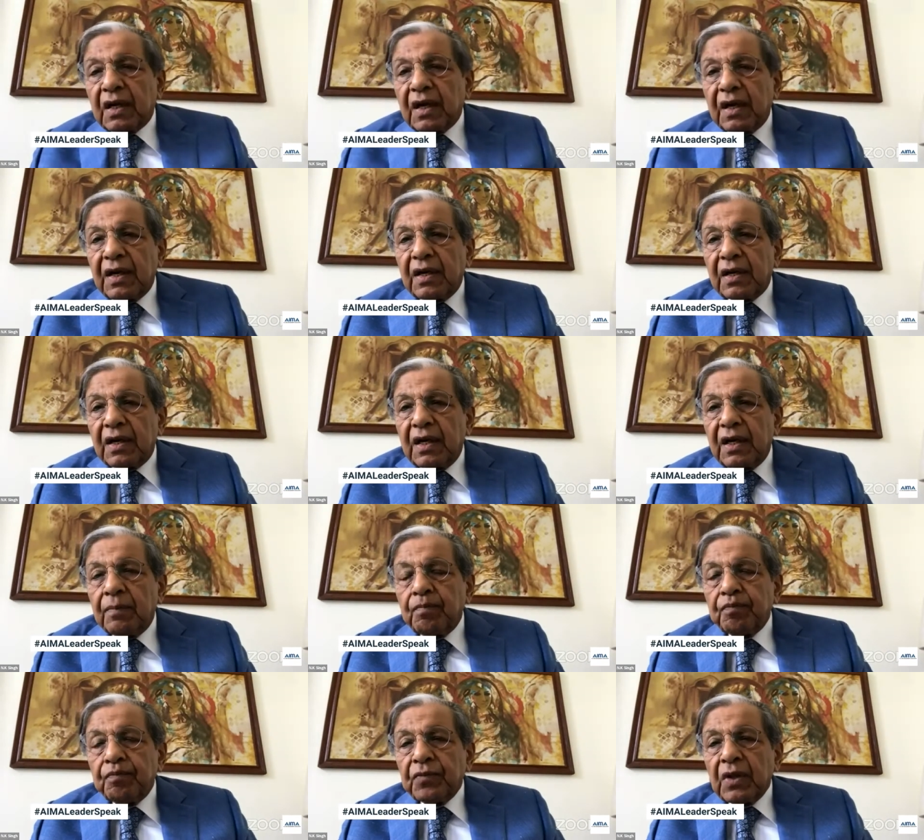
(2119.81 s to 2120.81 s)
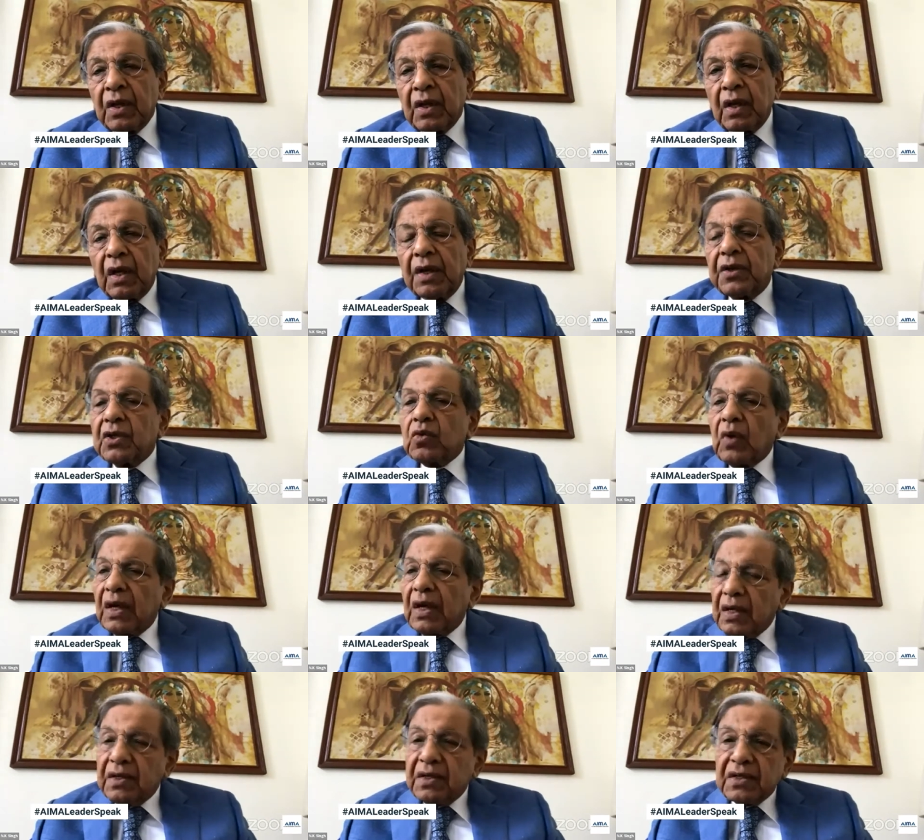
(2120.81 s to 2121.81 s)
currently, it is
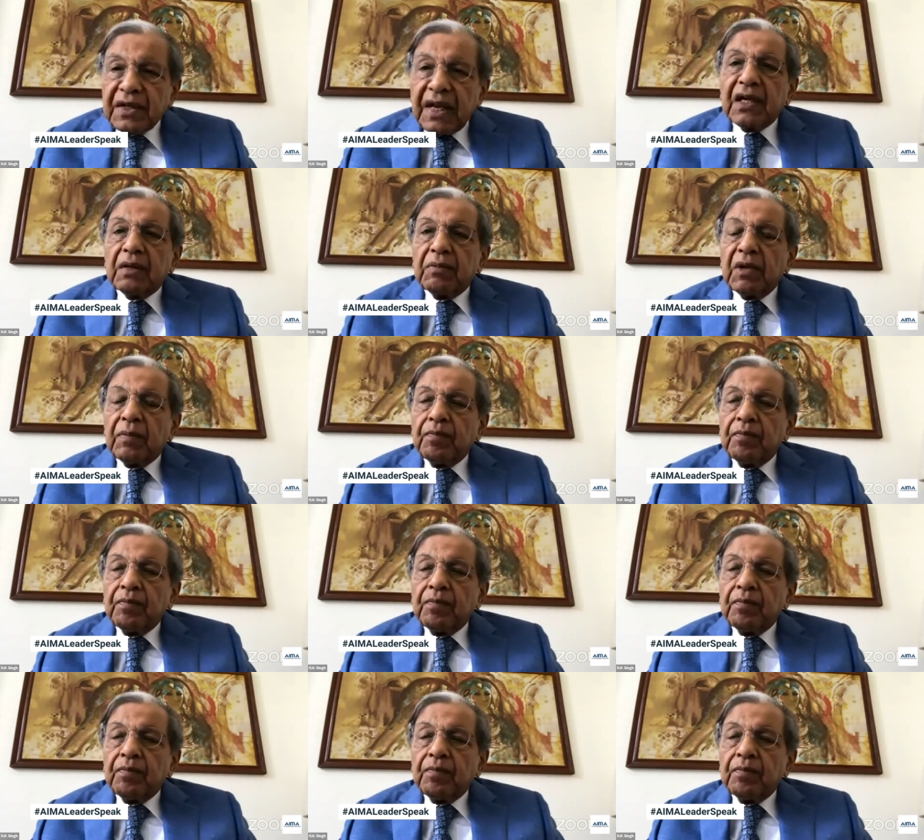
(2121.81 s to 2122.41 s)
quite understandable